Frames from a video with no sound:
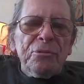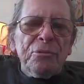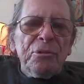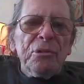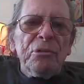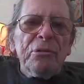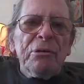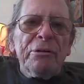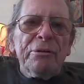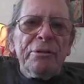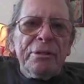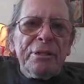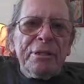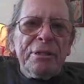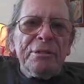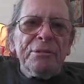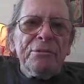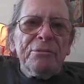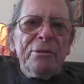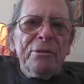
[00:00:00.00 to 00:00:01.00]
you are in
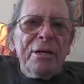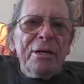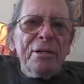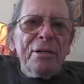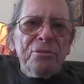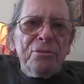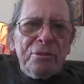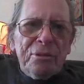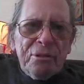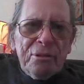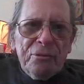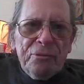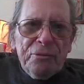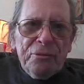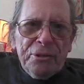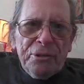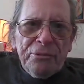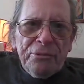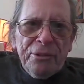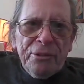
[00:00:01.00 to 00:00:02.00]
an ascending
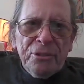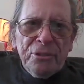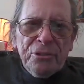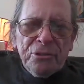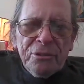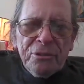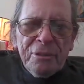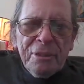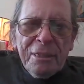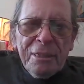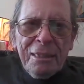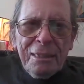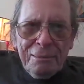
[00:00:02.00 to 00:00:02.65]
configuration.